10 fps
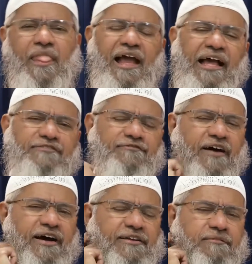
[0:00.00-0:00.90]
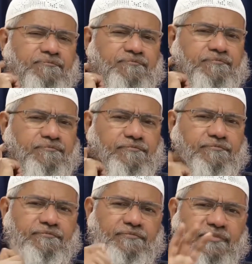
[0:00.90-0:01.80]
As far
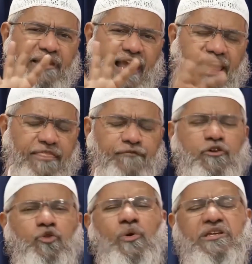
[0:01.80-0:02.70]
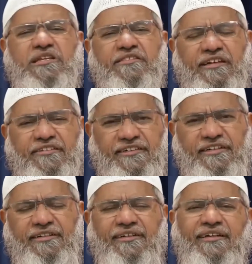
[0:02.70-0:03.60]
as the fourth question is
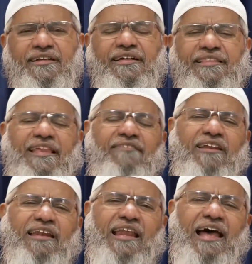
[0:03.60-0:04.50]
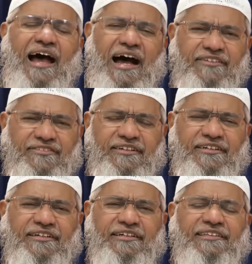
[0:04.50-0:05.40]
concerned, they will ask
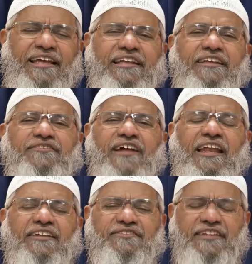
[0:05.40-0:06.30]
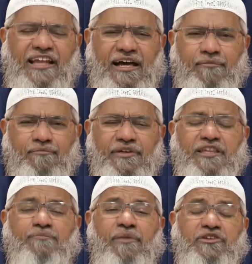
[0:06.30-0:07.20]
that Isa alayhi salam
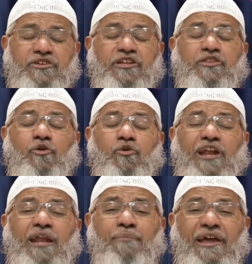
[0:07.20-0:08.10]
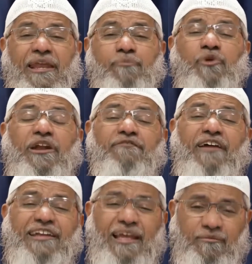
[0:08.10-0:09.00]
is mentioned in the Quran by name
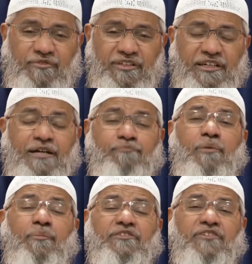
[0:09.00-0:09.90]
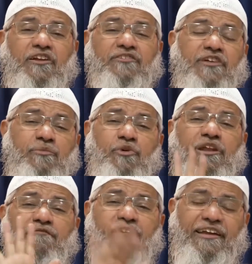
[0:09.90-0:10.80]
25 times. Muhammad sallallahu alayhi wa sallam
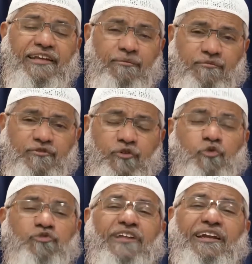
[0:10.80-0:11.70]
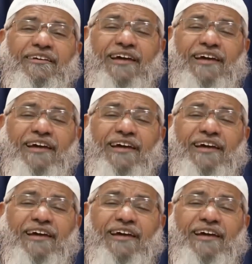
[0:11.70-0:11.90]
only 5 times. So who's greater?